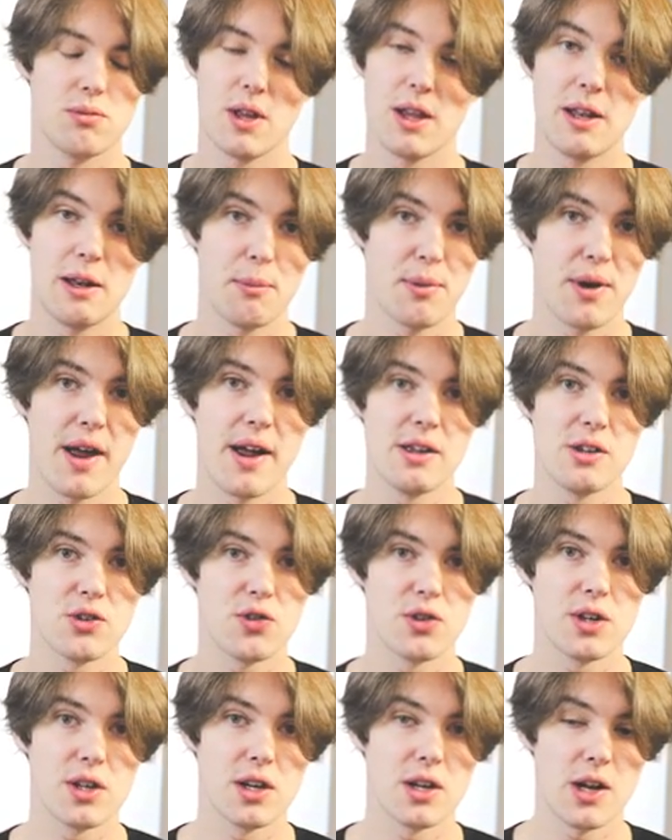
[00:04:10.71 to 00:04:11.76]
any plans
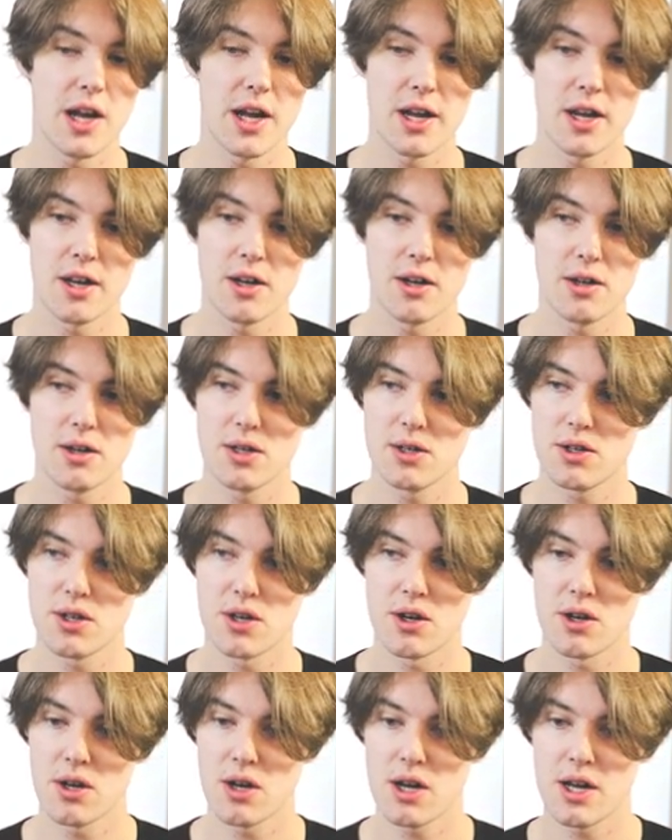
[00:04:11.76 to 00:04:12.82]
for tonight
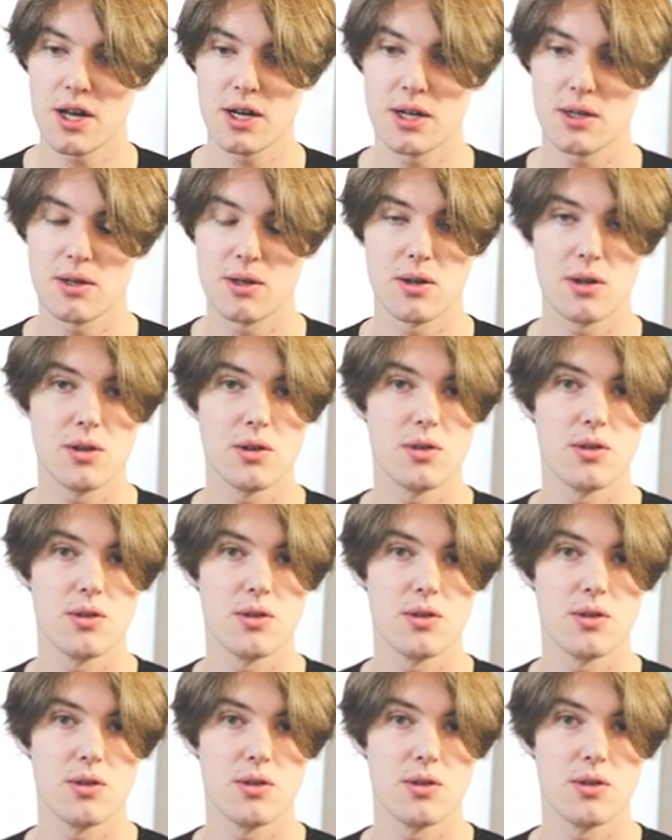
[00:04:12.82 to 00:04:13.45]
tonight, you know,